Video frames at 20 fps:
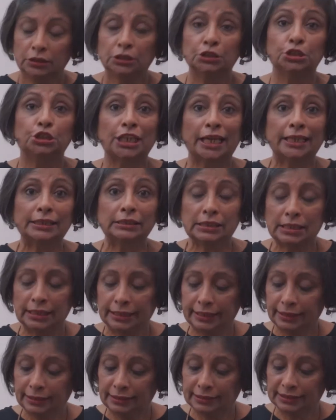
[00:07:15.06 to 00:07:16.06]

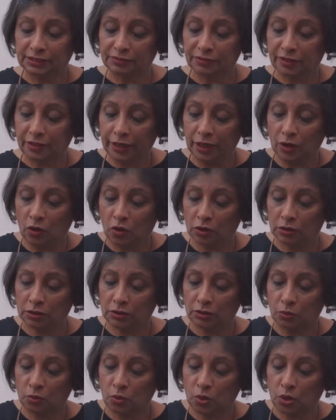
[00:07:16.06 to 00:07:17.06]
gently, it's very hot the
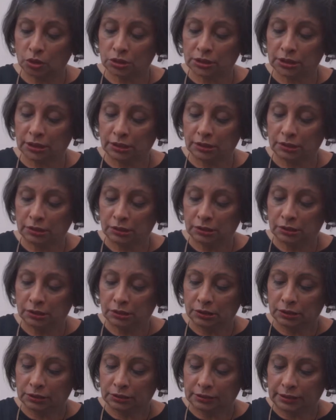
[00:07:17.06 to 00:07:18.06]
water,
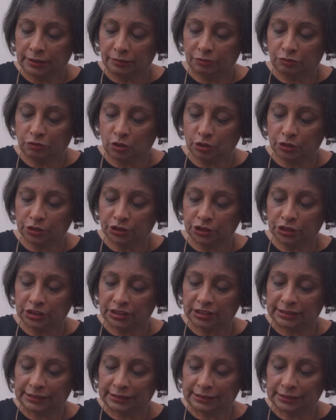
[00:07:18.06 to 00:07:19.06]
therefore
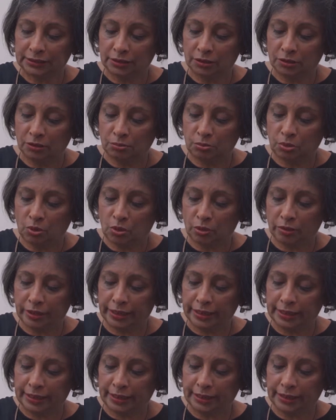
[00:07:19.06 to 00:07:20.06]
just pour it
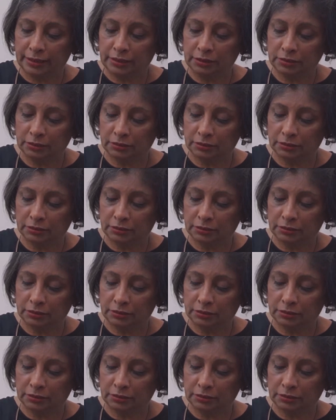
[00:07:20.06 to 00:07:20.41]
in